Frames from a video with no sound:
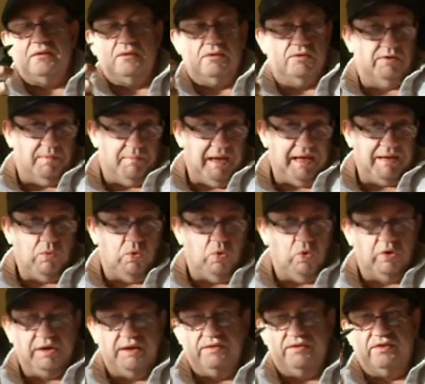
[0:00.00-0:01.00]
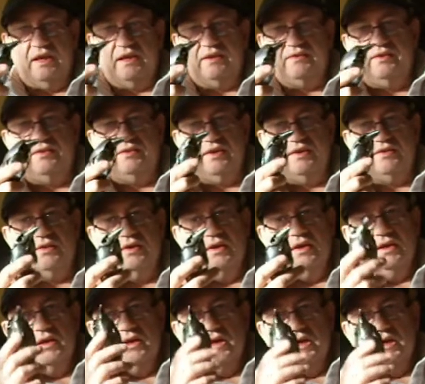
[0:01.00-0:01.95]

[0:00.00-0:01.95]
because I make walking sticks, he says,